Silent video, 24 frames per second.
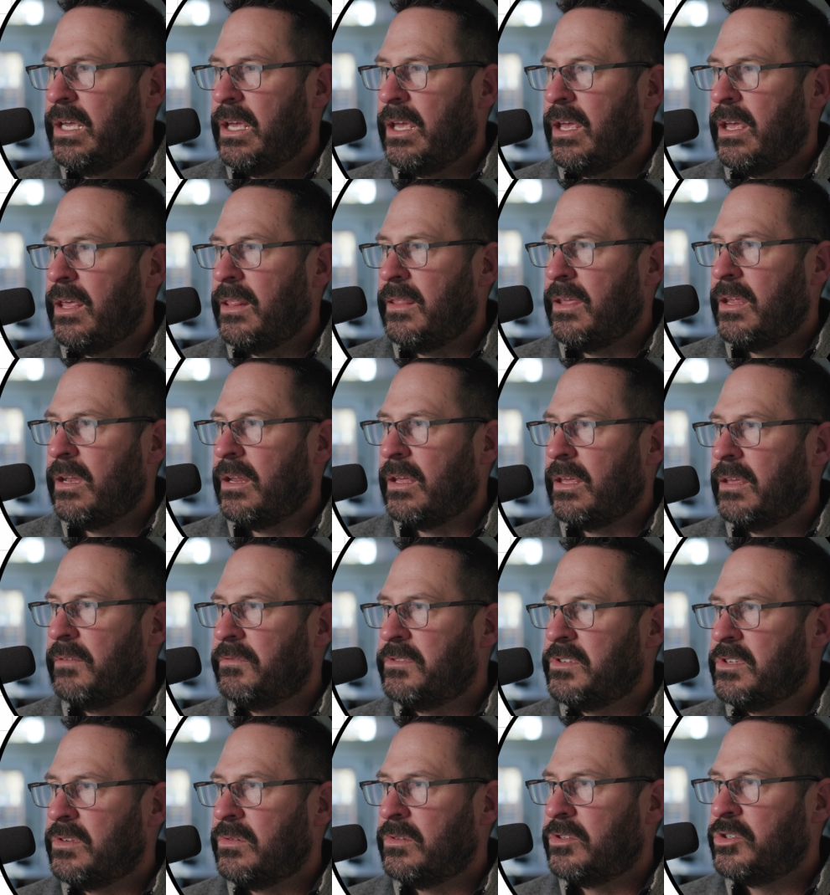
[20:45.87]
and then it
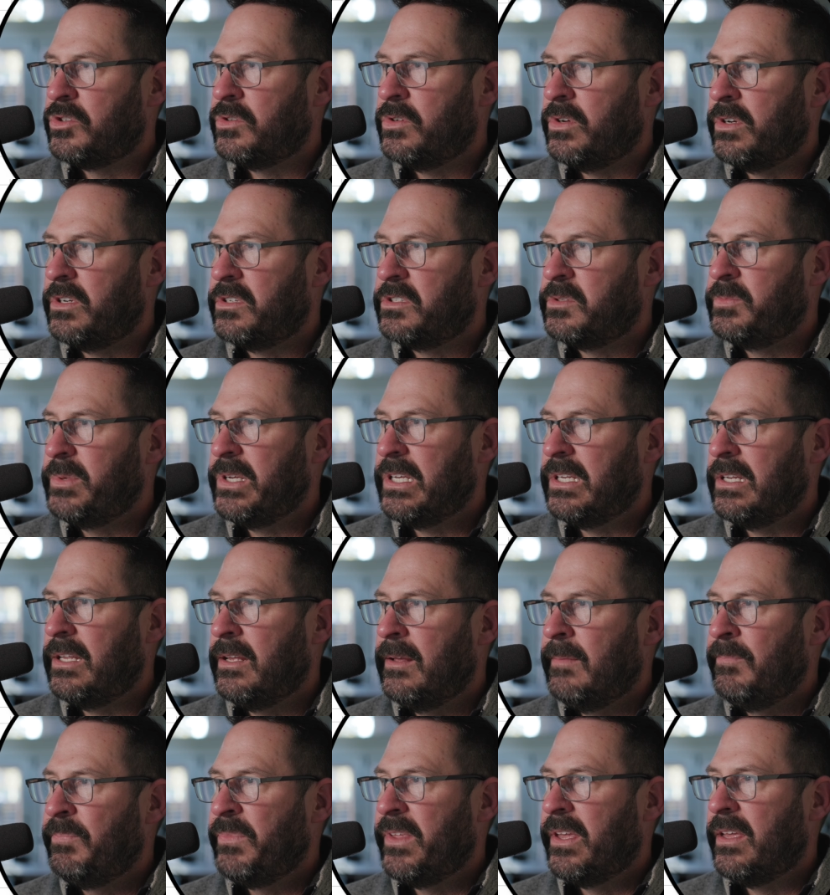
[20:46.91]
gives you a true airspeed,
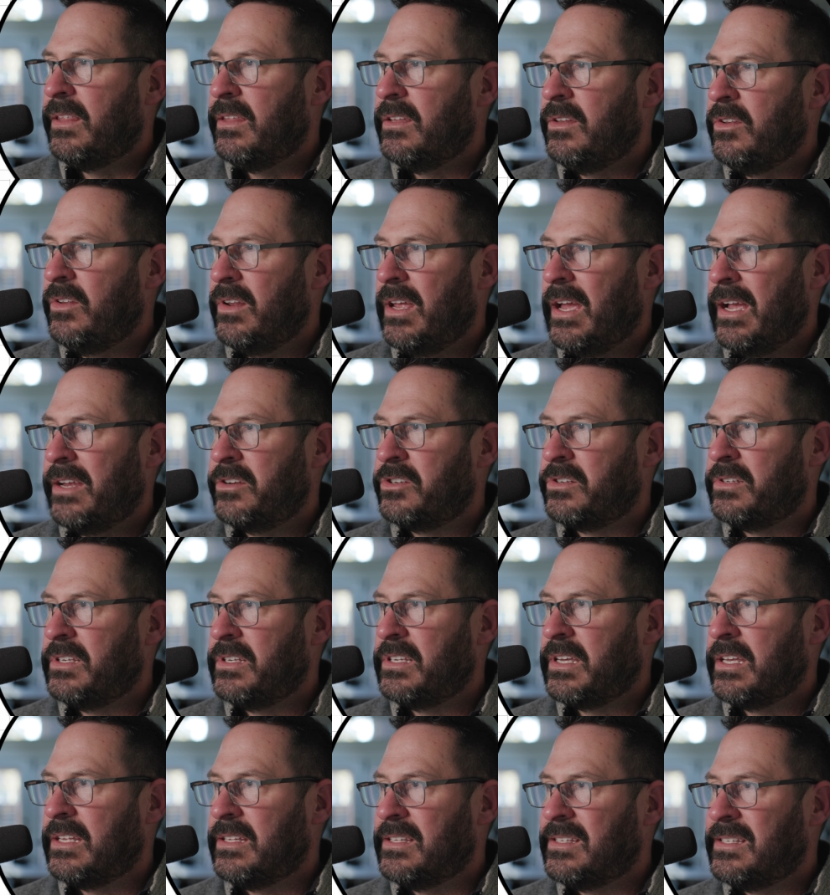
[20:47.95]
and then you actually
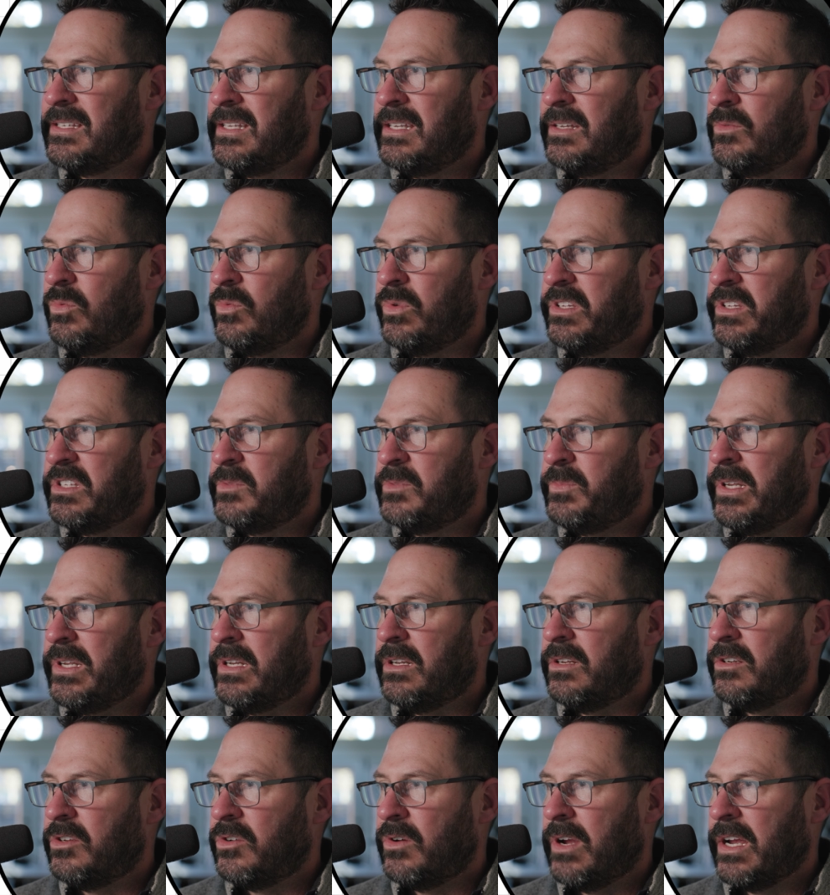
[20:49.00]
can see wind speed
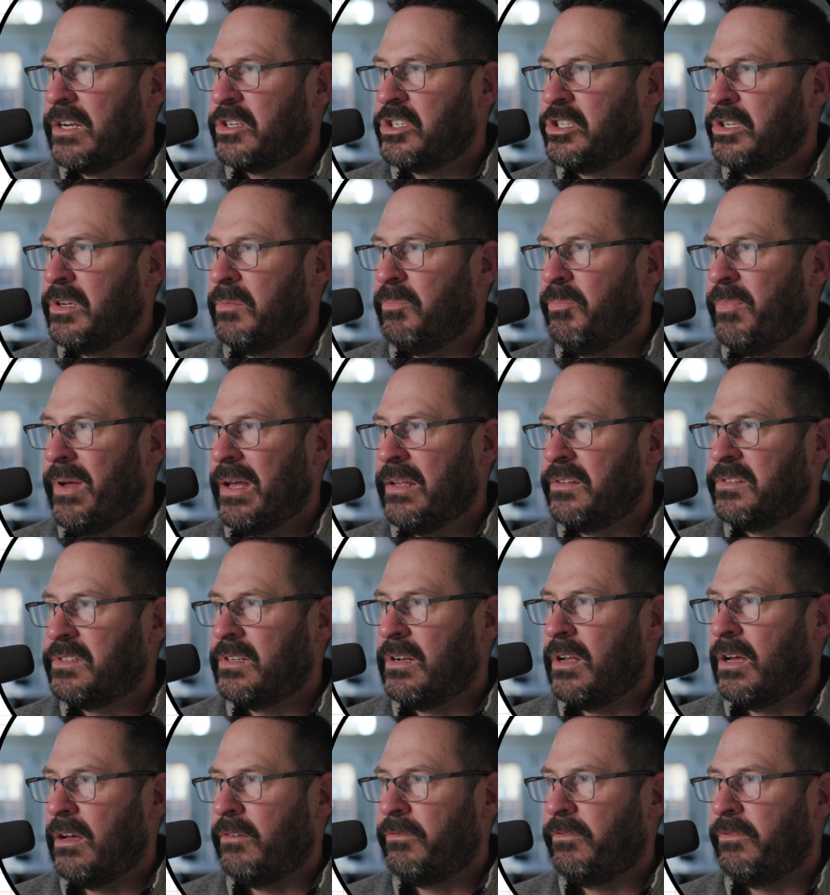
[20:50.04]
and direction and bounce it
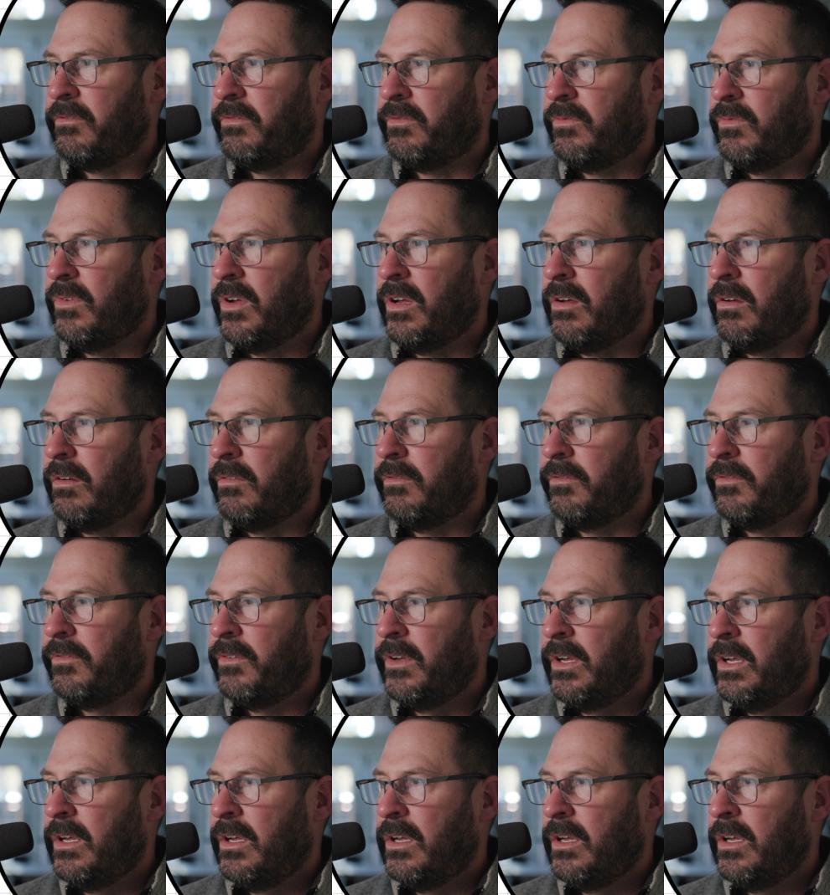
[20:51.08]
off of